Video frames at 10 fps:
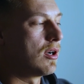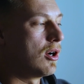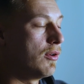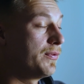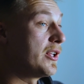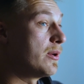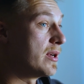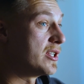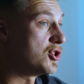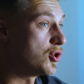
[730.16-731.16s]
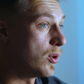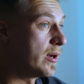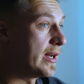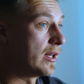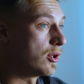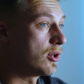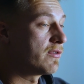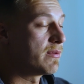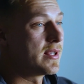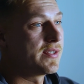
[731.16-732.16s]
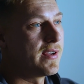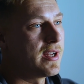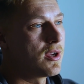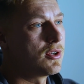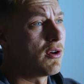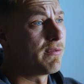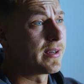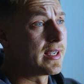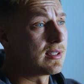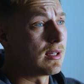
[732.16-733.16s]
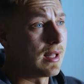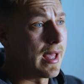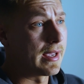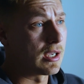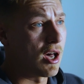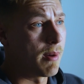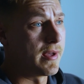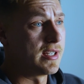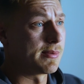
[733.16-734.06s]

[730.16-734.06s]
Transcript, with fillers: Hopefully you enjoyed and learned from this video. Don't forget to like, comment, and